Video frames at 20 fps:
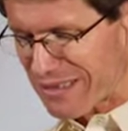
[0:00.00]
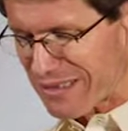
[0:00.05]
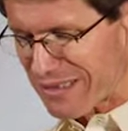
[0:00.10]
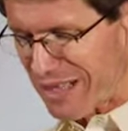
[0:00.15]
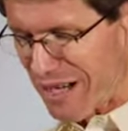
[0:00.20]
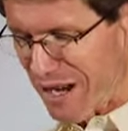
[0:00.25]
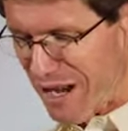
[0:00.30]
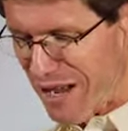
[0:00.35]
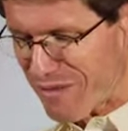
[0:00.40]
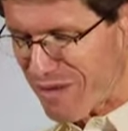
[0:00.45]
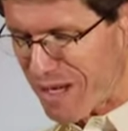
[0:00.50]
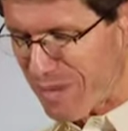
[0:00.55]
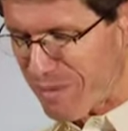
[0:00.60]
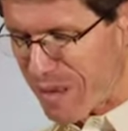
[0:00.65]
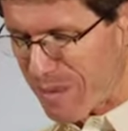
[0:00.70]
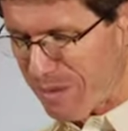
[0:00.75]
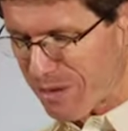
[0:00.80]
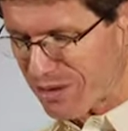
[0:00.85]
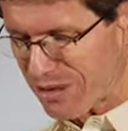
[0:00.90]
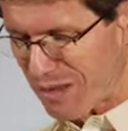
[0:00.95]
Now, I've had
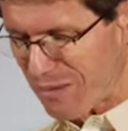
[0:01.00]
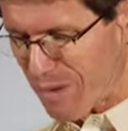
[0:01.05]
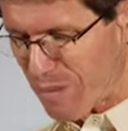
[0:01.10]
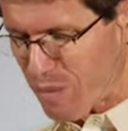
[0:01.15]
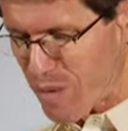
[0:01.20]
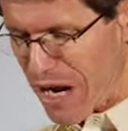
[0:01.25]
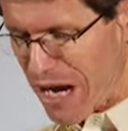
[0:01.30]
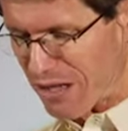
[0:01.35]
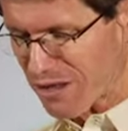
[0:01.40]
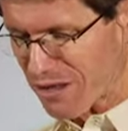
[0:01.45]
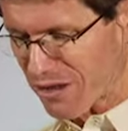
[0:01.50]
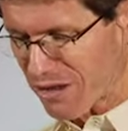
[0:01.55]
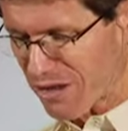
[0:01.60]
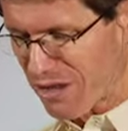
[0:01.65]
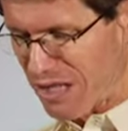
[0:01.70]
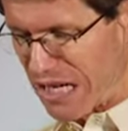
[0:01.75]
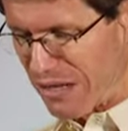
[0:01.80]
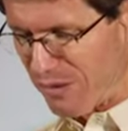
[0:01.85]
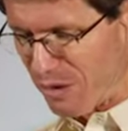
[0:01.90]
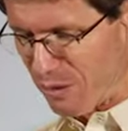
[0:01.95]
people say, well, Pastor, the
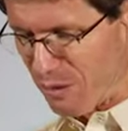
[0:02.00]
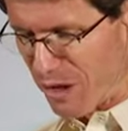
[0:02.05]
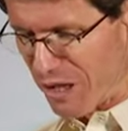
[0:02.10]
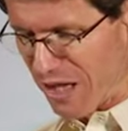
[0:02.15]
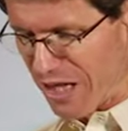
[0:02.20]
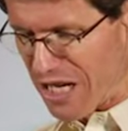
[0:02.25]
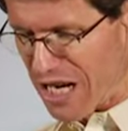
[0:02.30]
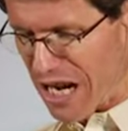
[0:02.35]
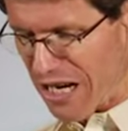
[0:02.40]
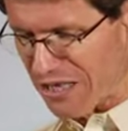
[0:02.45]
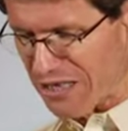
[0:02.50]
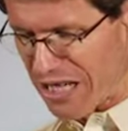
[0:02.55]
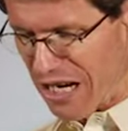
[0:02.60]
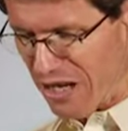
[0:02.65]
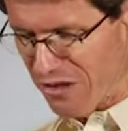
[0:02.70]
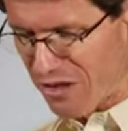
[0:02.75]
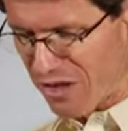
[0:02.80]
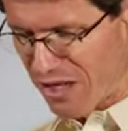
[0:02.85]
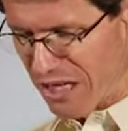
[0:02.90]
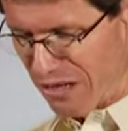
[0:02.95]
devil wouldn't cast
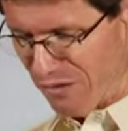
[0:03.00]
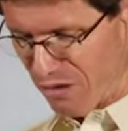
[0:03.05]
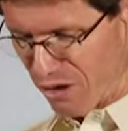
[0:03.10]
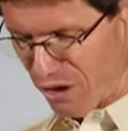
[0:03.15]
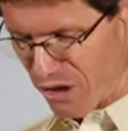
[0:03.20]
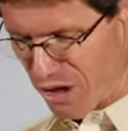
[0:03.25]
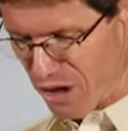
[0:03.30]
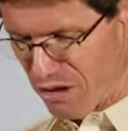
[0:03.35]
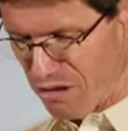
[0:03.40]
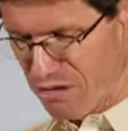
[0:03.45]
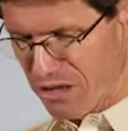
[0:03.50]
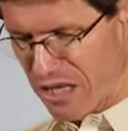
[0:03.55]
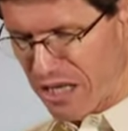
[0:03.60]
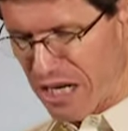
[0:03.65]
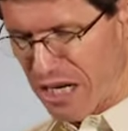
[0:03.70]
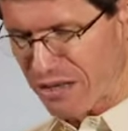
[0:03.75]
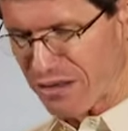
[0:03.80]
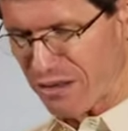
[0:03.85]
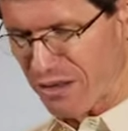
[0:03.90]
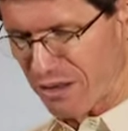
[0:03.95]
out the devil. No, he
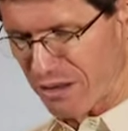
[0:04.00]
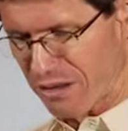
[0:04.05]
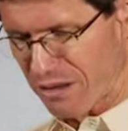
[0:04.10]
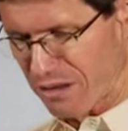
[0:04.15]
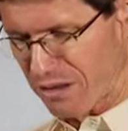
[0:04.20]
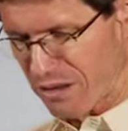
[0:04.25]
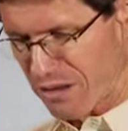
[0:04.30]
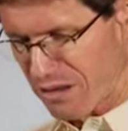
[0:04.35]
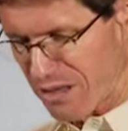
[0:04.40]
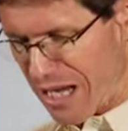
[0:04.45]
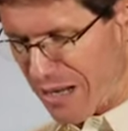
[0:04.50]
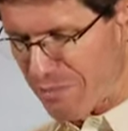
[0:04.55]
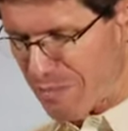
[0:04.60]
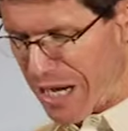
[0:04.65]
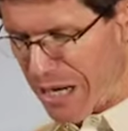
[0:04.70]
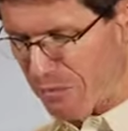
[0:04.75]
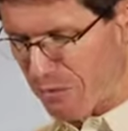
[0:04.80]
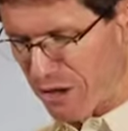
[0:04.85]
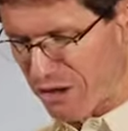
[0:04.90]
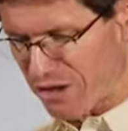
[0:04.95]
doesn't. That
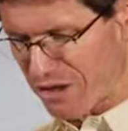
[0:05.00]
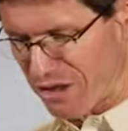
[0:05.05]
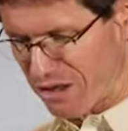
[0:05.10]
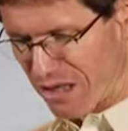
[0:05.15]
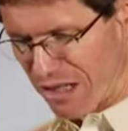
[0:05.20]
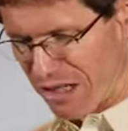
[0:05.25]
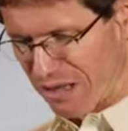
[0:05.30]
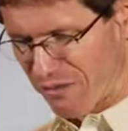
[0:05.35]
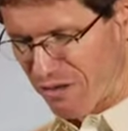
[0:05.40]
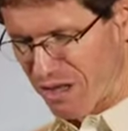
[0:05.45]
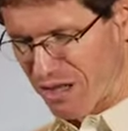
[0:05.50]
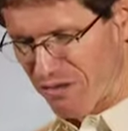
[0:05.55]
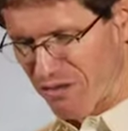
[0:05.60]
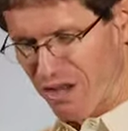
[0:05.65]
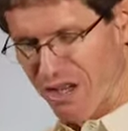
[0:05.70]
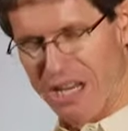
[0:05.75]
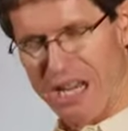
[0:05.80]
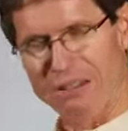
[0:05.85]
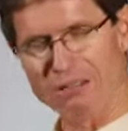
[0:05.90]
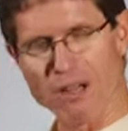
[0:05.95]
man wasn't delivered of
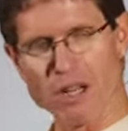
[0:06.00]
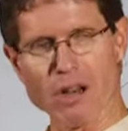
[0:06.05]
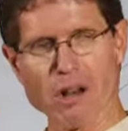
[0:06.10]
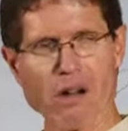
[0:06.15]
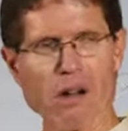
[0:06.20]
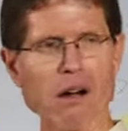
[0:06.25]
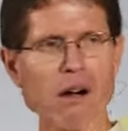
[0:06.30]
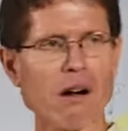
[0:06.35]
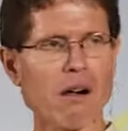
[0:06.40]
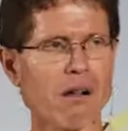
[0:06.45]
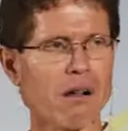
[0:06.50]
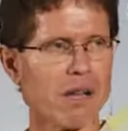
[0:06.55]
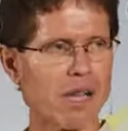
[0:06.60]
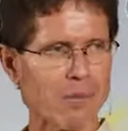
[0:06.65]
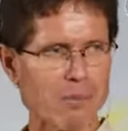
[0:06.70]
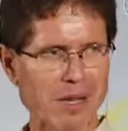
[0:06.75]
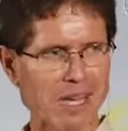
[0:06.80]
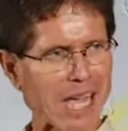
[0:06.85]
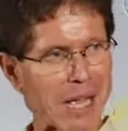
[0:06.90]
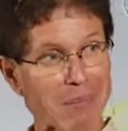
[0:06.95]
the devil at all. He
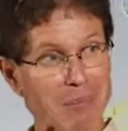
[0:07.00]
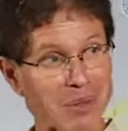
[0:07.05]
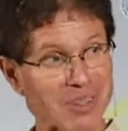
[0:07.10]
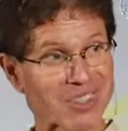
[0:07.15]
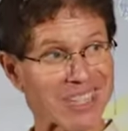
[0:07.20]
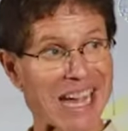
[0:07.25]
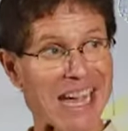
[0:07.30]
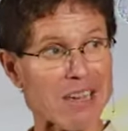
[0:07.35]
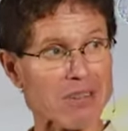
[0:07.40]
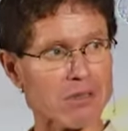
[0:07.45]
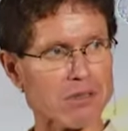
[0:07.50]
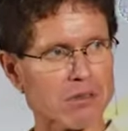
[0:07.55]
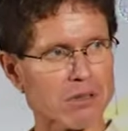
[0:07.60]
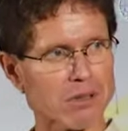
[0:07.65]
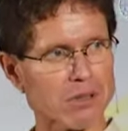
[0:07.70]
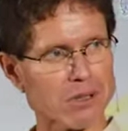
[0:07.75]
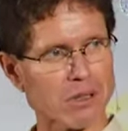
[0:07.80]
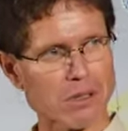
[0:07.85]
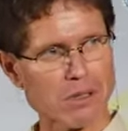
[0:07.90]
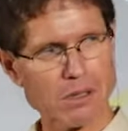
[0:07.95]
became
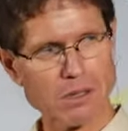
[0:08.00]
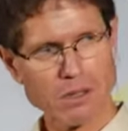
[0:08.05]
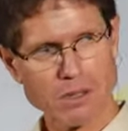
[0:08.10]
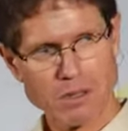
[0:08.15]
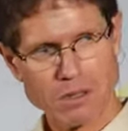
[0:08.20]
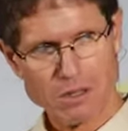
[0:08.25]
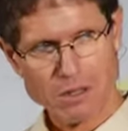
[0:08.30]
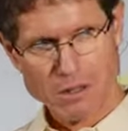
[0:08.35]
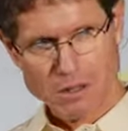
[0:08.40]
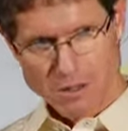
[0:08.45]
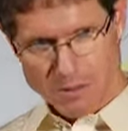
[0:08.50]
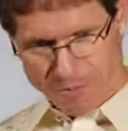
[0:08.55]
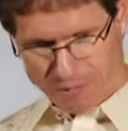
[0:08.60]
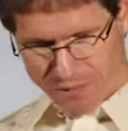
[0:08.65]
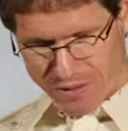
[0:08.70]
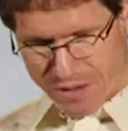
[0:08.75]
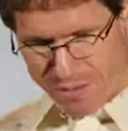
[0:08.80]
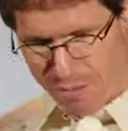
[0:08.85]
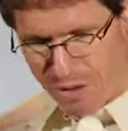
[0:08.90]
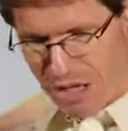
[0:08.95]
possessed.
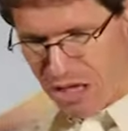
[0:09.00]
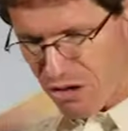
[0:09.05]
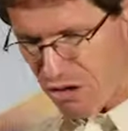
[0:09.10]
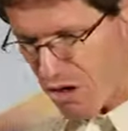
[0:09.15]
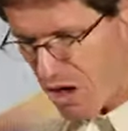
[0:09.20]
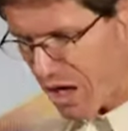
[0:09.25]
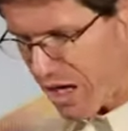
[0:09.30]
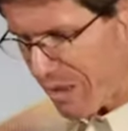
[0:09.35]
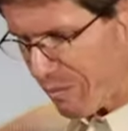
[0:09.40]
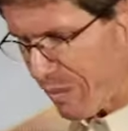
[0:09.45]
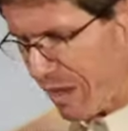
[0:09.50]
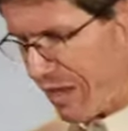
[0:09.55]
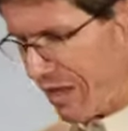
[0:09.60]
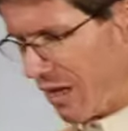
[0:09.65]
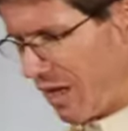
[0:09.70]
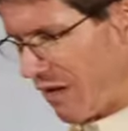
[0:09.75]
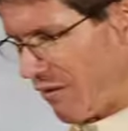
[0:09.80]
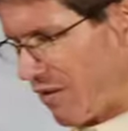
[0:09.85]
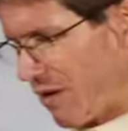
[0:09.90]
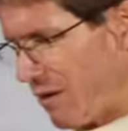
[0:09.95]
But he thought he'd been
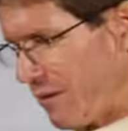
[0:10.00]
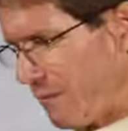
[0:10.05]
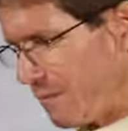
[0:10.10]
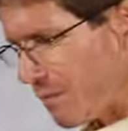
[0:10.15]
delivered.